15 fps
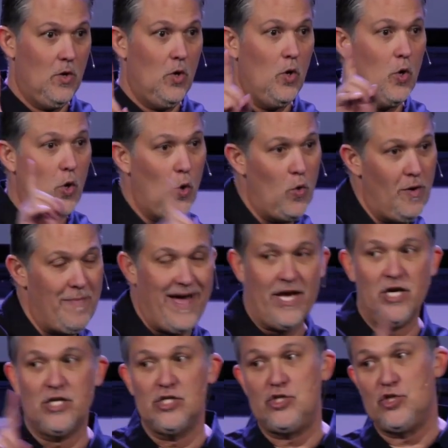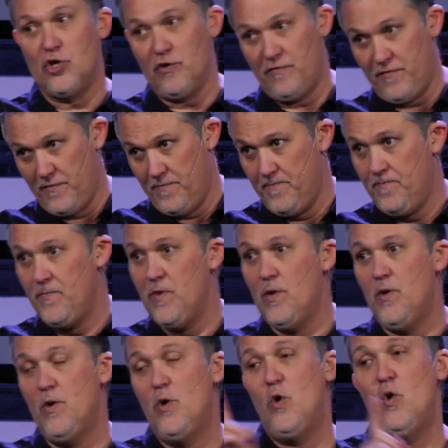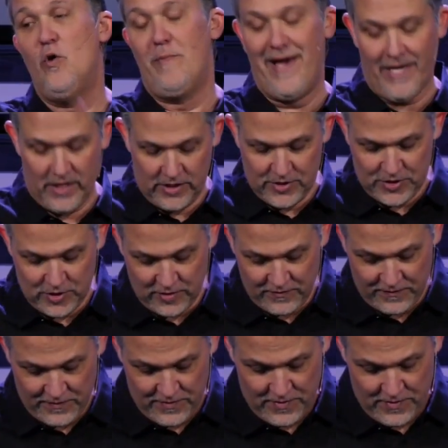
Who am I going to serve? Who am I going to serve?